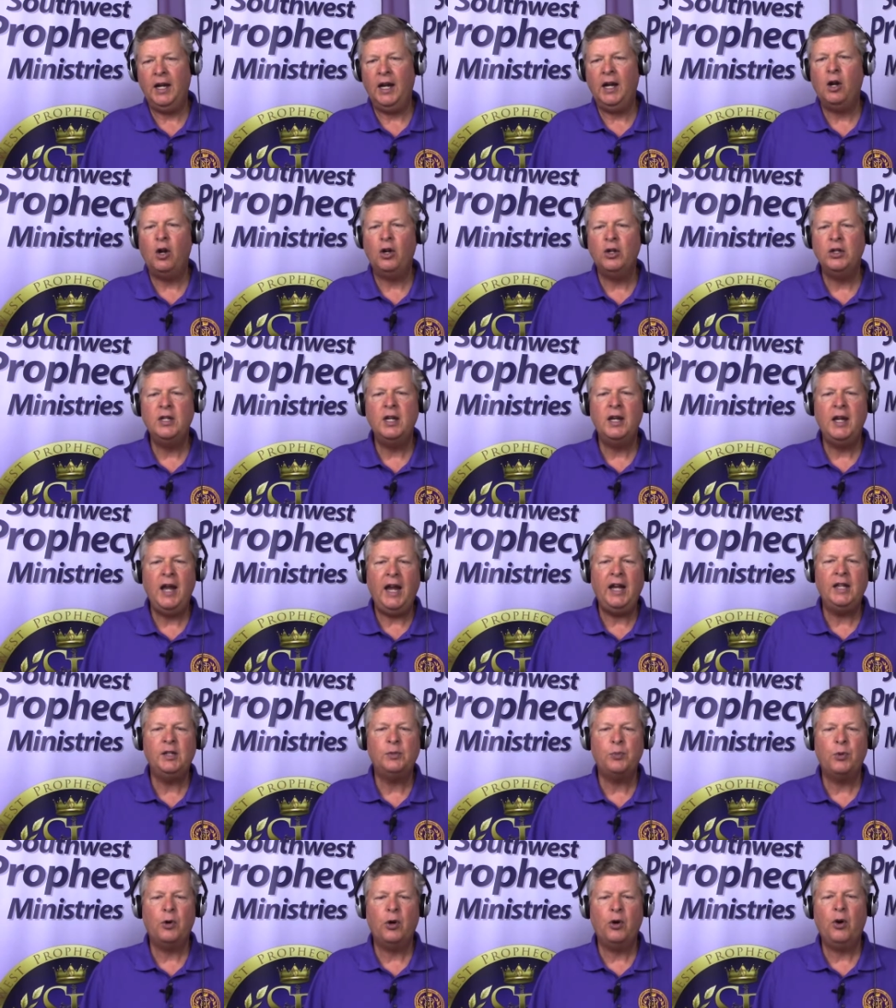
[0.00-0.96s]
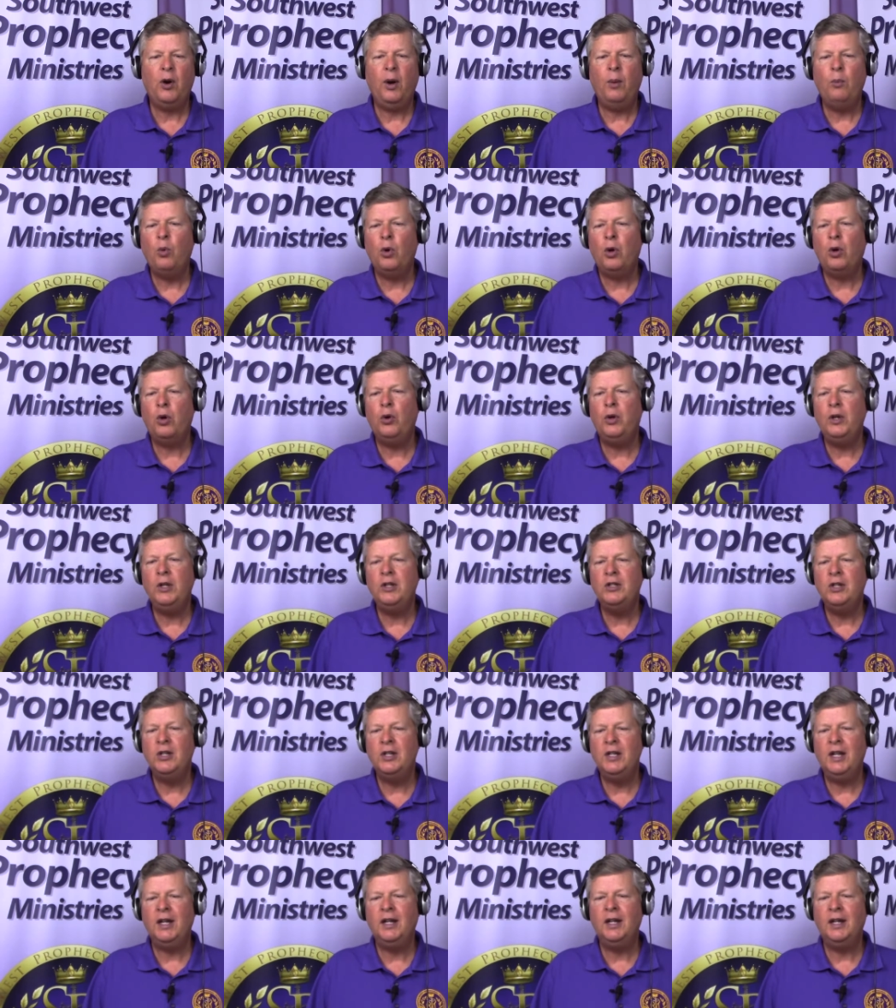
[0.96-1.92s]
And on today's program, we're going to
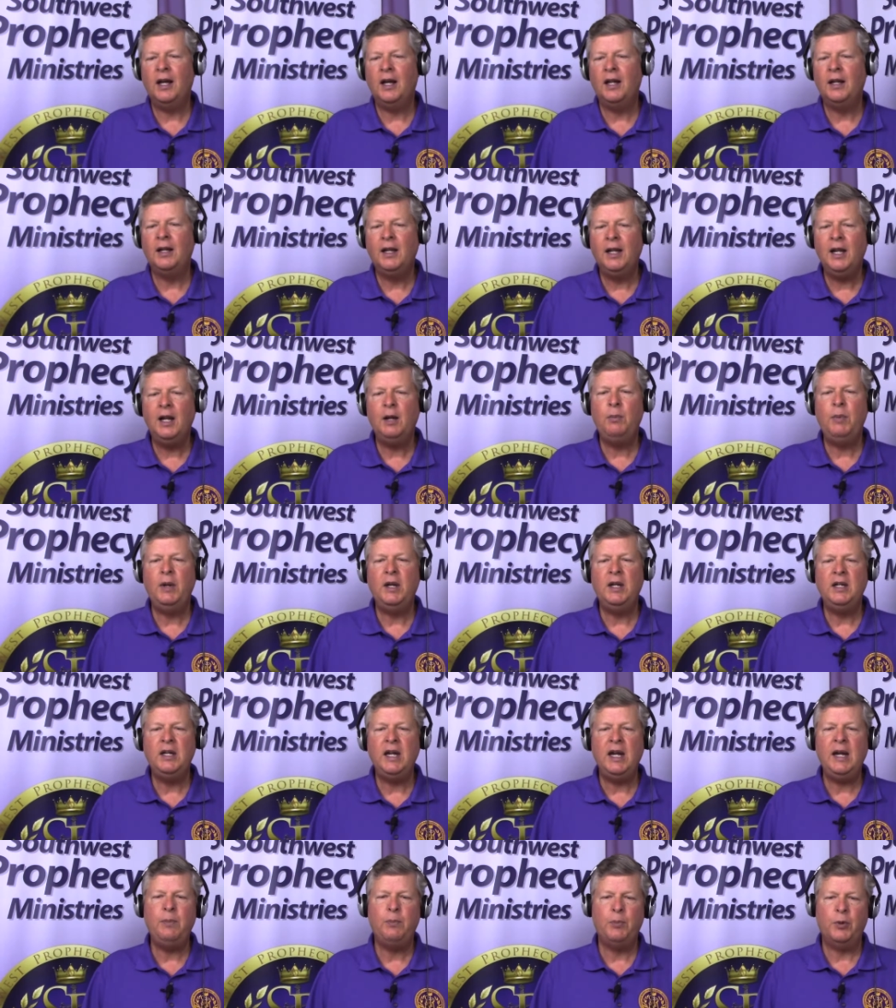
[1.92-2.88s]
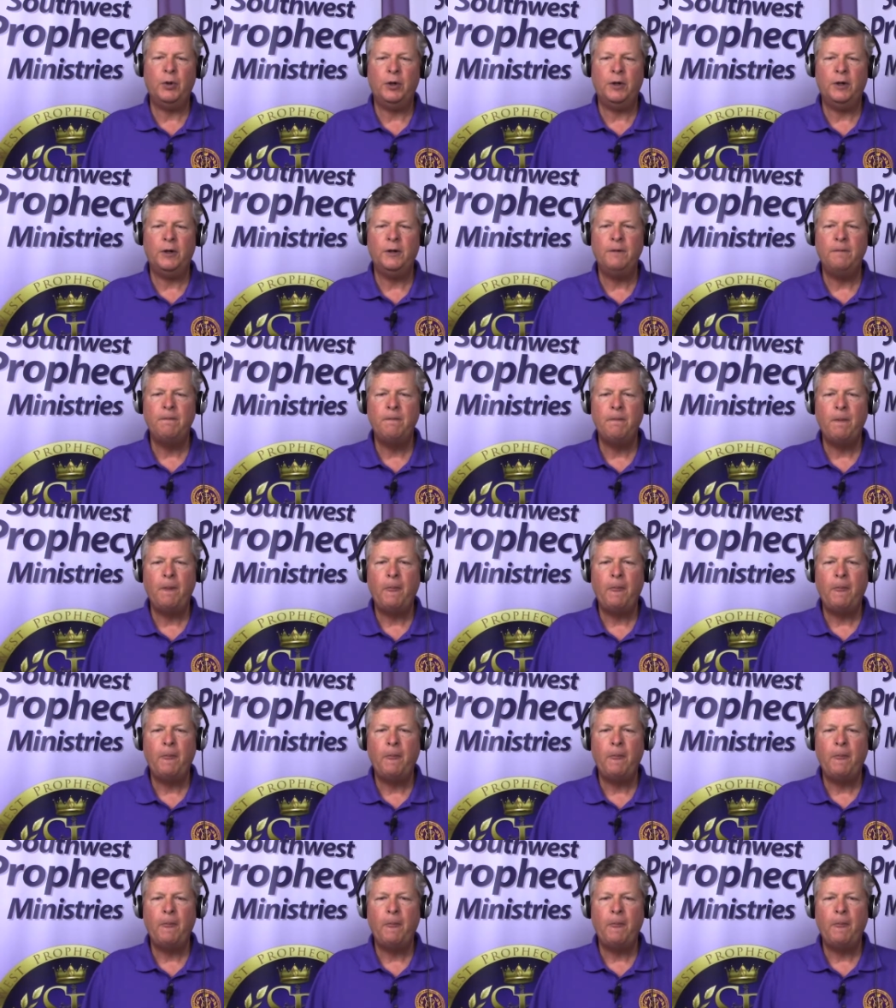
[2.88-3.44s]
dig a little bit deeper